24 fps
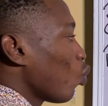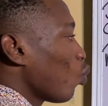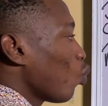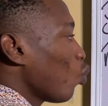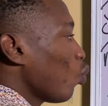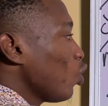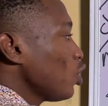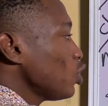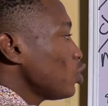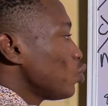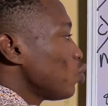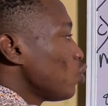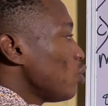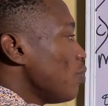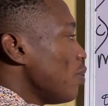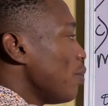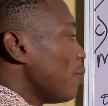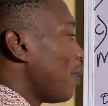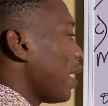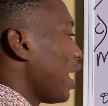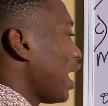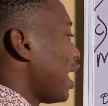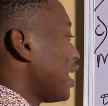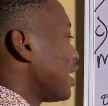what do we mean
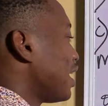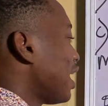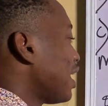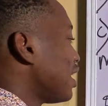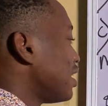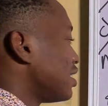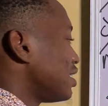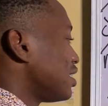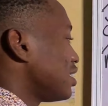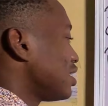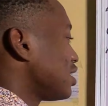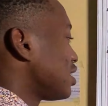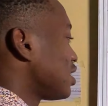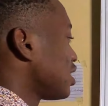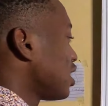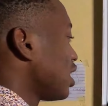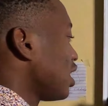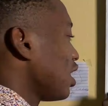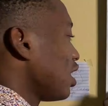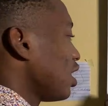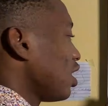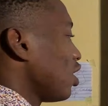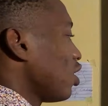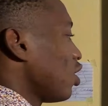by analysis
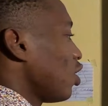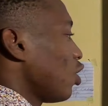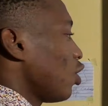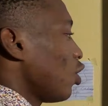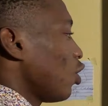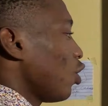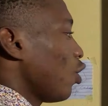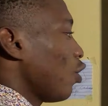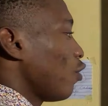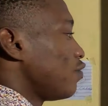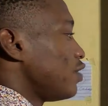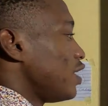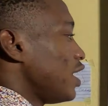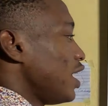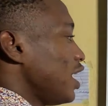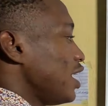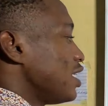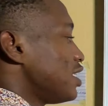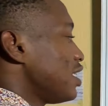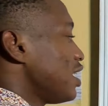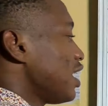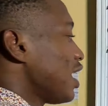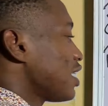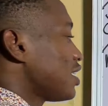of the
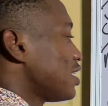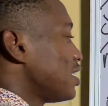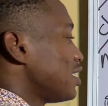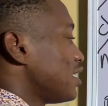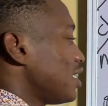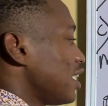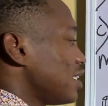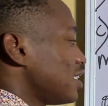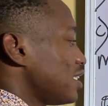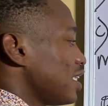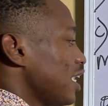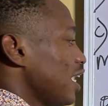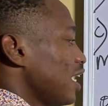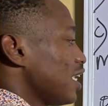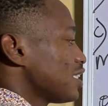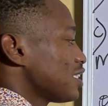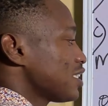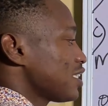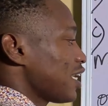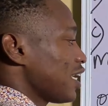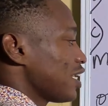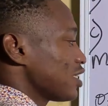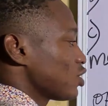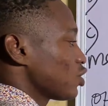ethyl acetate
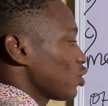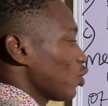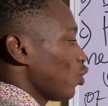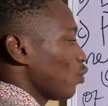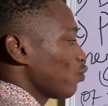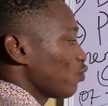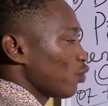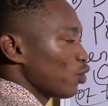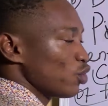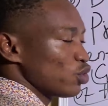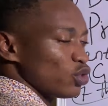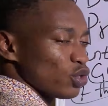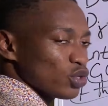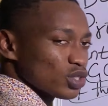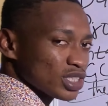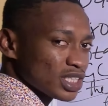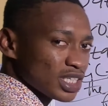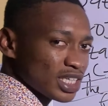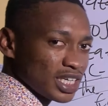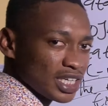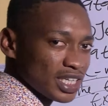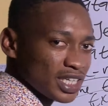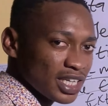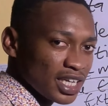extract of onion
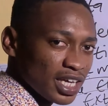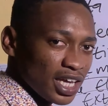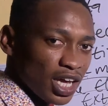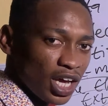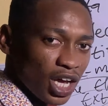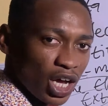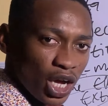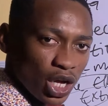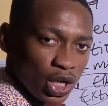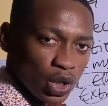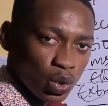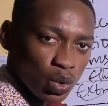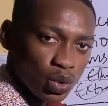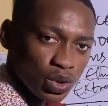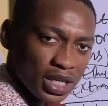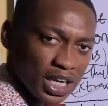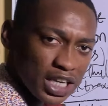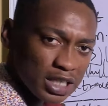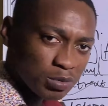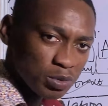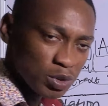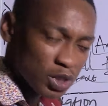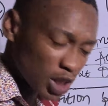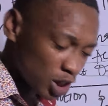skin? You try
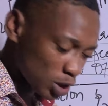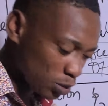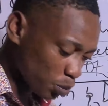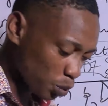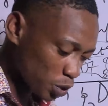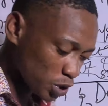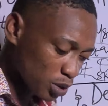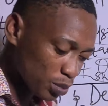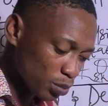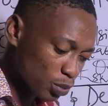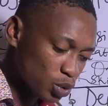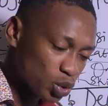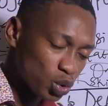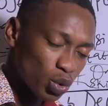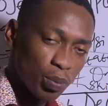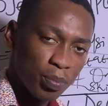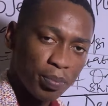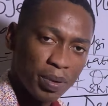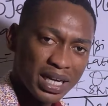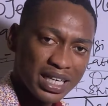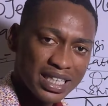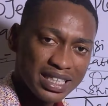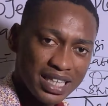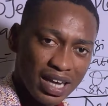as much as possible to
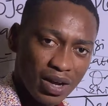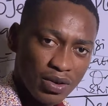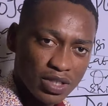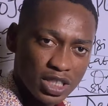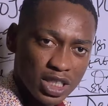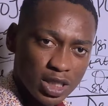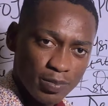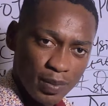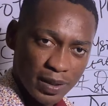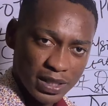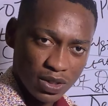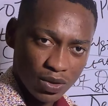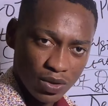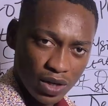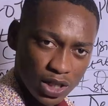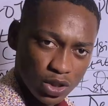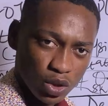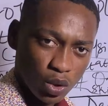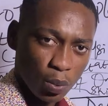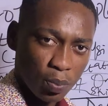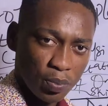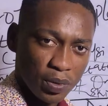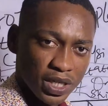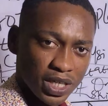break down this particular
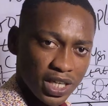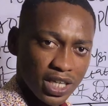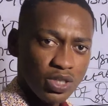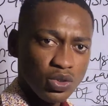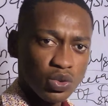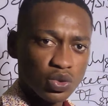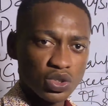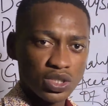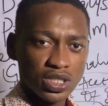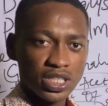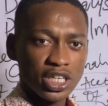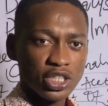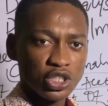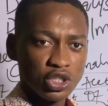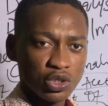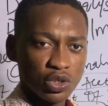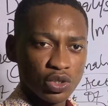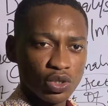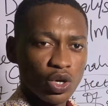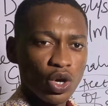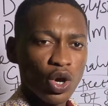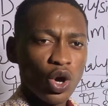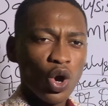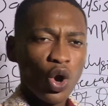topic into
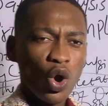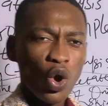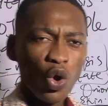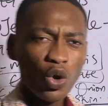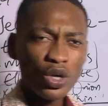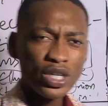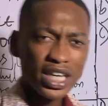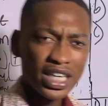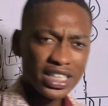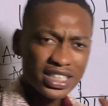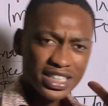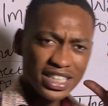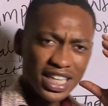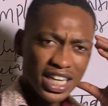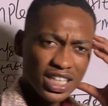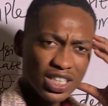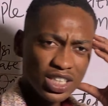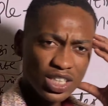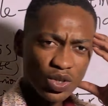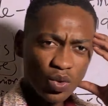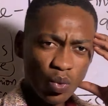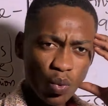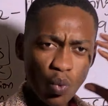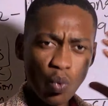section. Understand
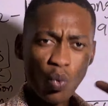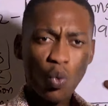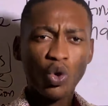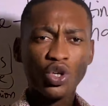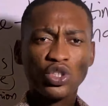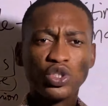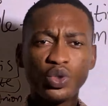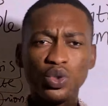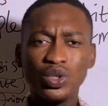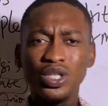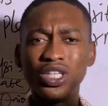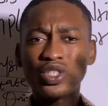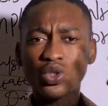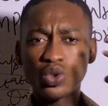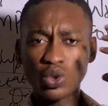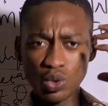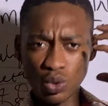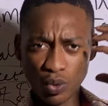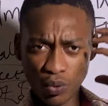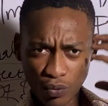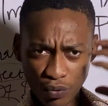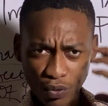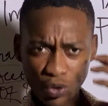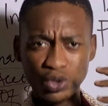what you need to
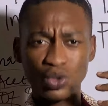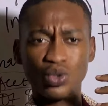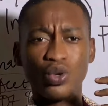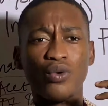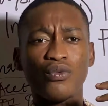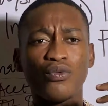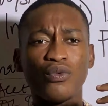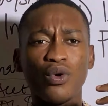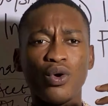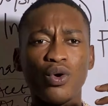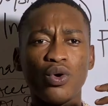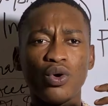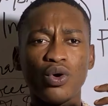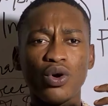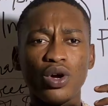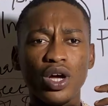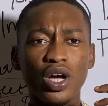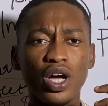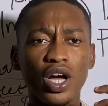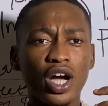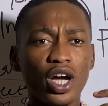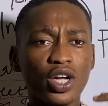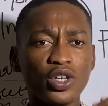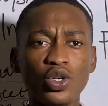do first of all.
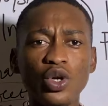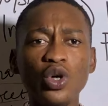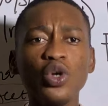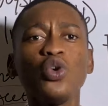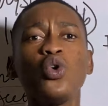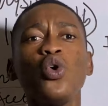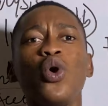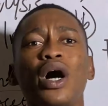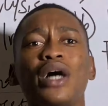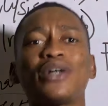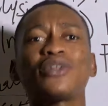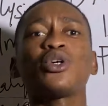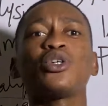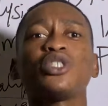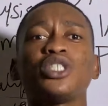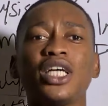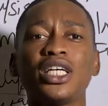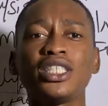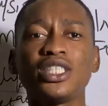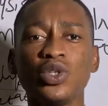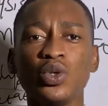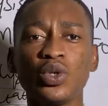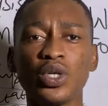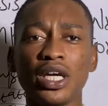Don't go and rush and
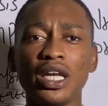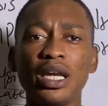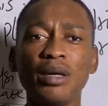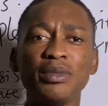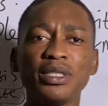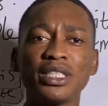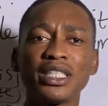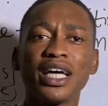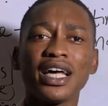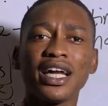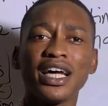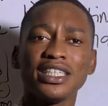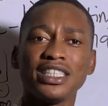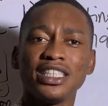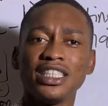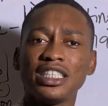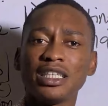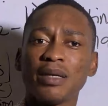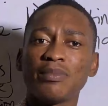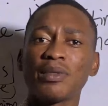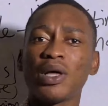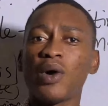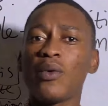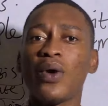say, okay, let me start writing
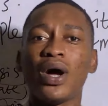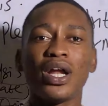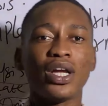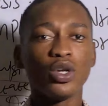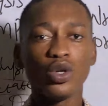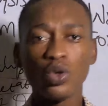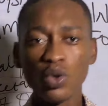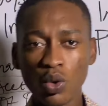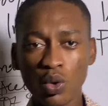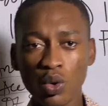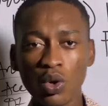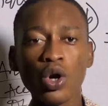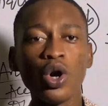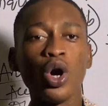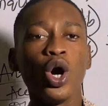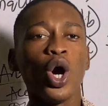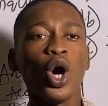chapter 1. No.